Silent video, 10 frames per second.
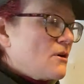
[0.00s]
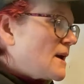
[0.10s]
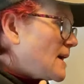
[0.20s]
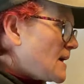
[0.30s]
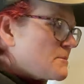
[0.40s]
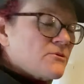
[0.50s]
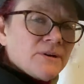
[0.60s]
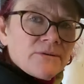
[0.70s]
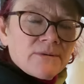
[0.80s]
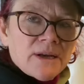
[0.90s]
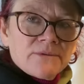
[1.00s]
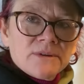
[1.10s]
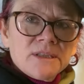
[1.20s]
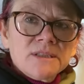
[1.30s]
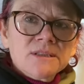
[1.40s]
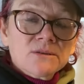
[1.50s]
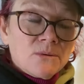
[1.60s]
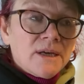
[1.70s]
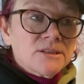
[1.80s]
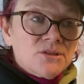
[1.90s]
hammering around these
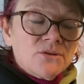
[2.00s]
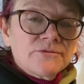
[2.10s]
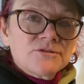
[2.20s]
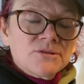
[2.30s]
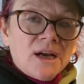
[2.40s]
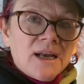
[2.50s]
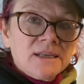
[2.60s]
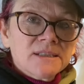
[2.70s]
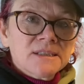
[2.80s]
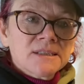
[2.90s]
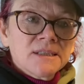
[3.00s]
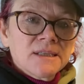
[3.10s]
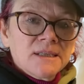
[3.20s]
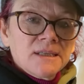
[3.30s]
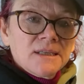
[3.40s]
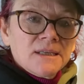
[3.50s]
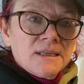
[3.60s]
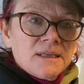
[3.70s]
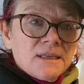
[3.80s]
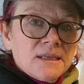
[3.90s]
quite tough tracks,
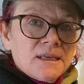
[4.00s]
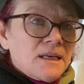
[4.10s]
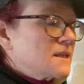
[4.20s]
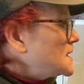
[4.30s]
and